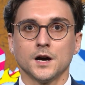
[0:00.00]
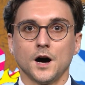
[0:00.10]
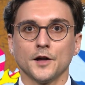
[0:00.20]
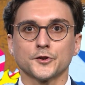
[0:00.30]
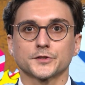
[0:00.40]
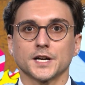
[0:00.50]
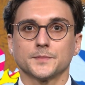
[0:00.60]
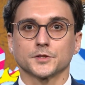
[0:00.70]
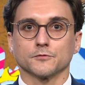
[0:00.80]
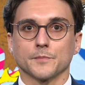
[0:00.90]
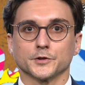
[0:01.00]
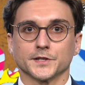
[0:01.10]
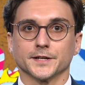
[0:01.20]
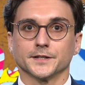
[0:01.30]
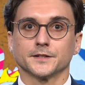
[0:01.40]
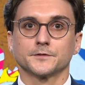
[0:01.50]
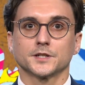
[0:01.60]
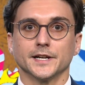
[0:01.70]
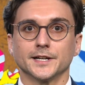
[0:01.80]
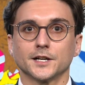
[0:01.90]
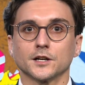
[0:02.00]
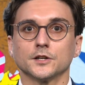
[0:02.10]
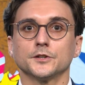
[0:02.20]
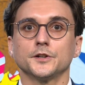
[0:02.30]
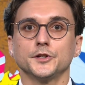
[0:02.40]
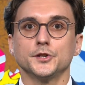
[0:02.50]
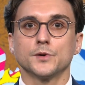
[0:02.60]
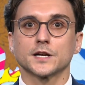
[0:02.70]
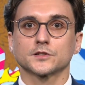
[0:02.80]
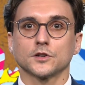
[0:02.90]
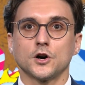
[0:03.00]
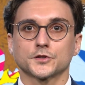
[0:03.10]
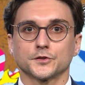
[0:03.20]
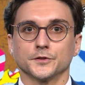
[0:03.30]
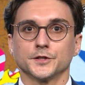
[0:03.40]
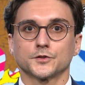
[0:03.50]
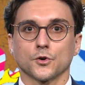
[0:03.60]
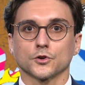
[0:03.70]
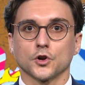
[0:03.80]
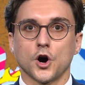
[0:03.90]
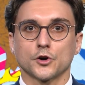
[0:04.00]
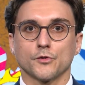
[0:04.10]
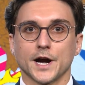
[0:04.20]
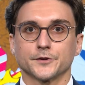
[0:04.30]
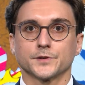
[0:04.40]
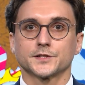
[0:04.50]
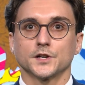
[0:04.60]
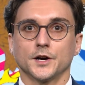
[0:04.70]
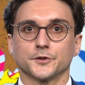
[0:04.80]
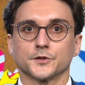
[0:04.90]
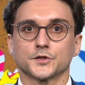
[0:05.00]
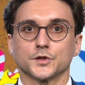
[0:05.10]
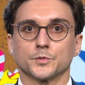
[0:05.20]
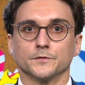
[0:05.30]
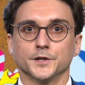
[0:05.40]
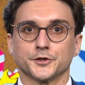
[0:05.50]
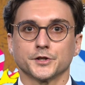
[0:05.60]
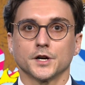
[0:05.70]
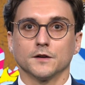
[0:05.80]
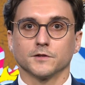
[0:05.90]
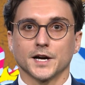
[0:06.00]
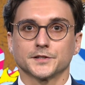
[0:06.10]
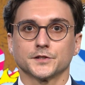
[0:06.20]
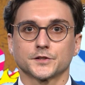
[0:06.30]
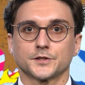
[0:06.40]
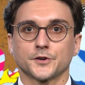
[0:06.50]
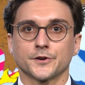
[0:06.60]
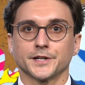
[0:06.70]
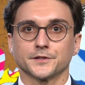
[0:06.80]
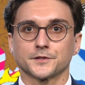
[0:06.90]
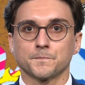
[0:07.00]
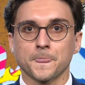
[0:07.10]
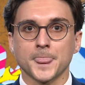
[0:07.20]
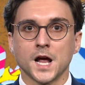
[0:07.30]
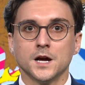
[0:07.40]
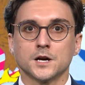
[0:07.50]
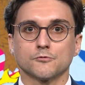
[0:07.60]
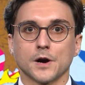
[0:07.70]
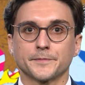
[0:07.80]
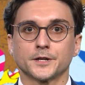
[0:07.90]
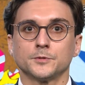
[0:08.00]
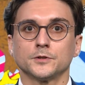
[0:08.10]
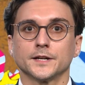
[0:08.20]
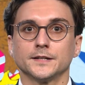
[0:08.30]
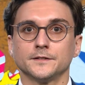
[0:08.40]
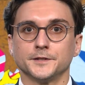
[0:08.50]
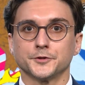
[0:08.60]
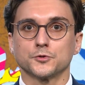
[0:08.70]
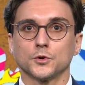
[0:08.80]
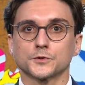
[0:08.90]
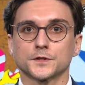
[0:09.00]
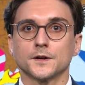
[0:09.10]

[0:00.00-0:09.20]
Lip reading: Other types of representatives include U.S. law students or law graduates under the supervision of licensed attorneys, reputable individuals,